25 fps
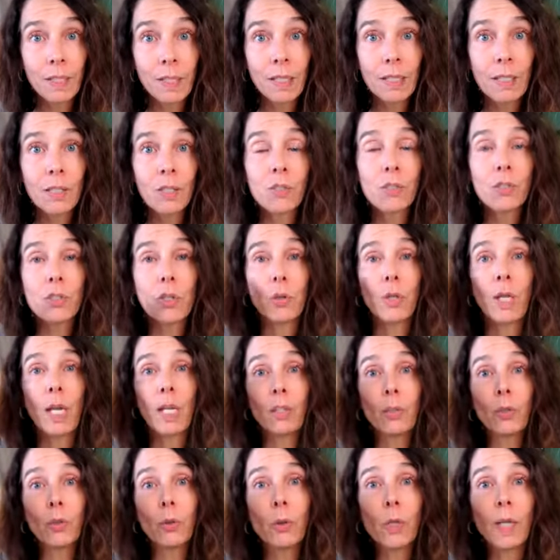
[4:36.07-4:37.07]
so that
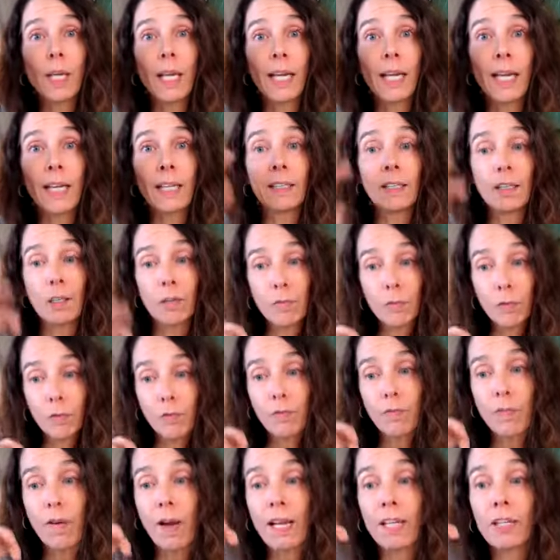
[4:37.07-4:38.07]
you can, if you
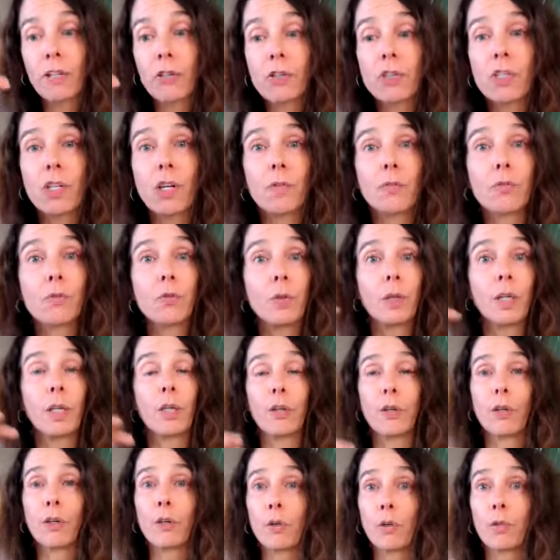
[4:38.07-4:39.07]
find yourself triggered,